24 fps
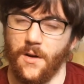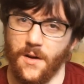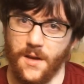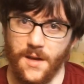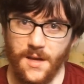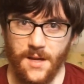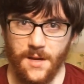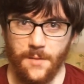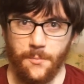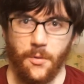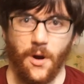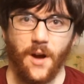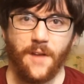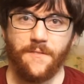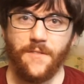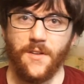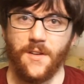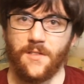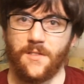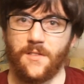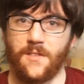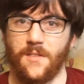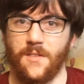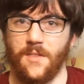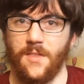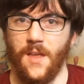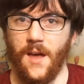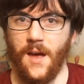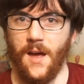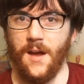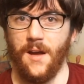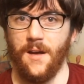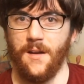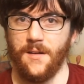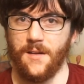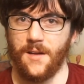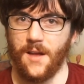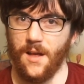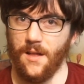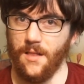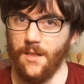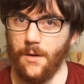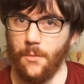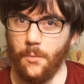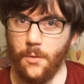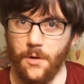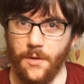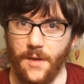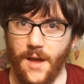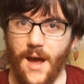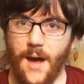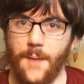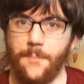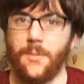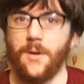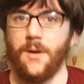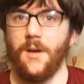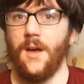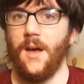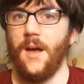eat breakfast, then Kayla will nap,